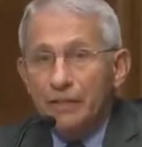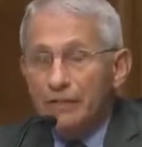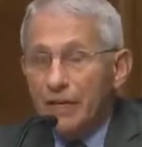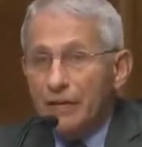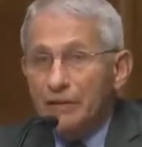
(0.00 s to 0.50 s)

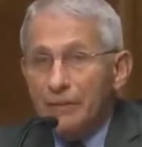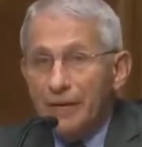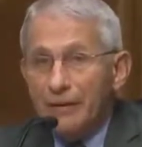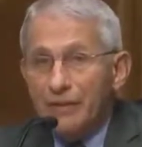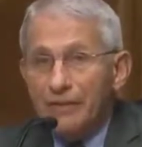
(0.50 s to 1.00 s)
Dr.
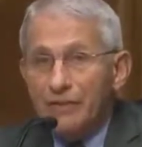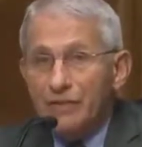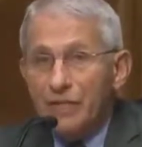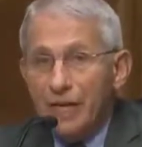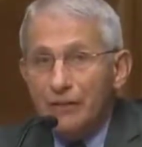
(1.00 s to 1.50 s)
Barrett
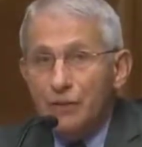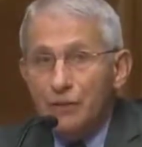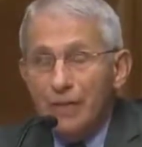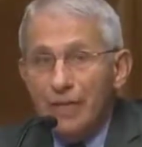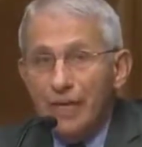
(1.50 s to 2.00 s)
does not
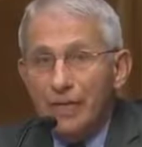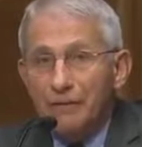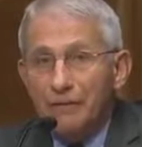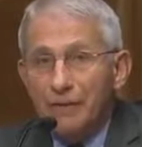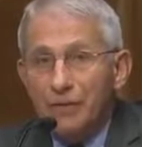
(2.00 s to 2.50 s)
doing
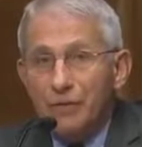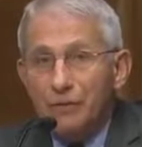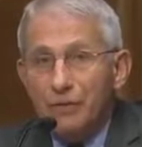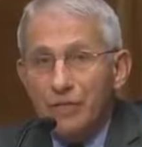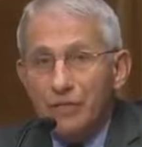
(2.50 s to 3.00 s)

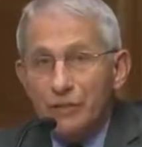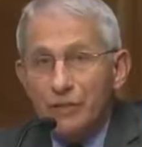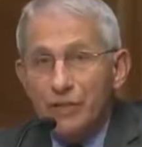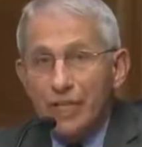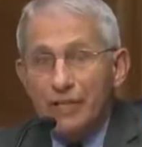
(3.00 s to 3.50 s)
gain-of-function
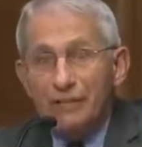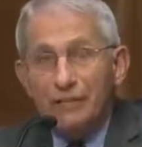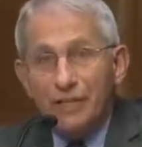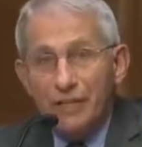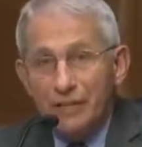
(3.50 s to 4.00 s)
research, and
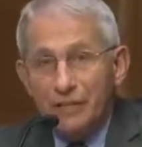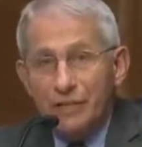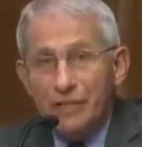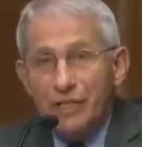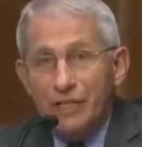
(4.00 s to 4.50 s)
if it
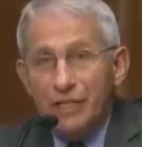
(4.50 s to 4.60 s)
is,